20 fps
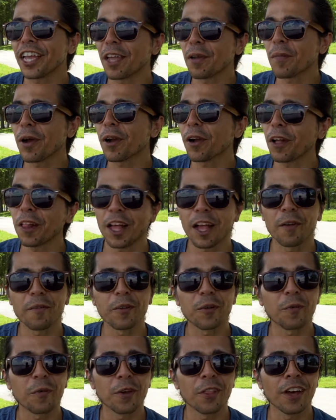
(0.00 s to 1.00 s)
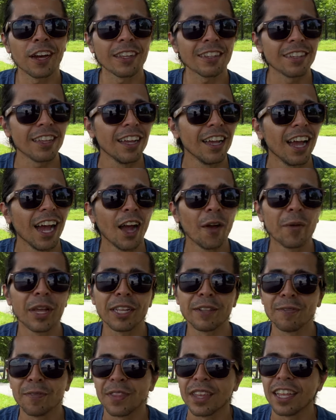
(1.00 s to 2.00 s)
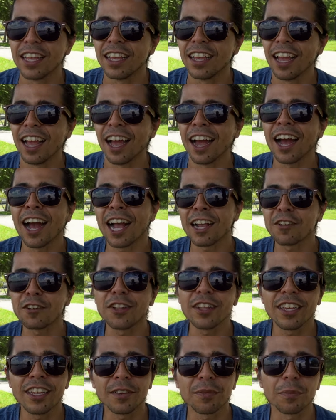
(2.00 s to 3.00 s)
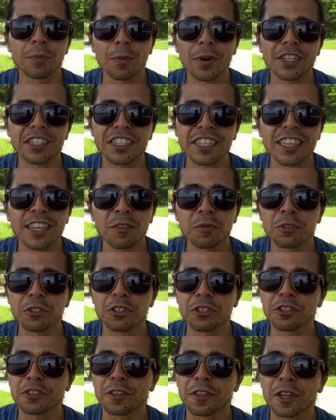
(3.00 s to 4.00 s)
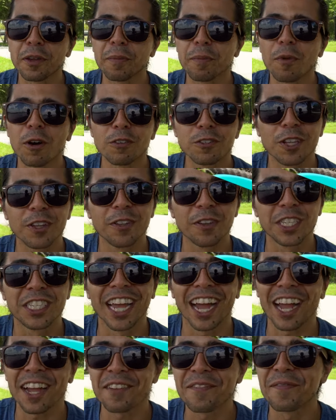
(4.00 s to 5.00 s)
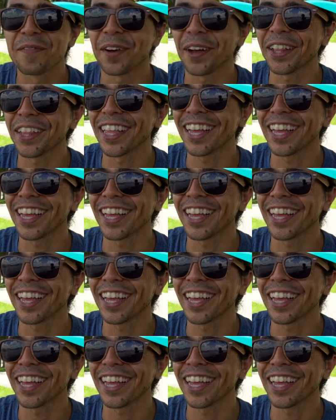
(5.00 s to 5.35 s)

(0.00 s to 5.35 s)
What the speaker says: came out climbing with us. I mean, actually what she did was just sleep most of the time, but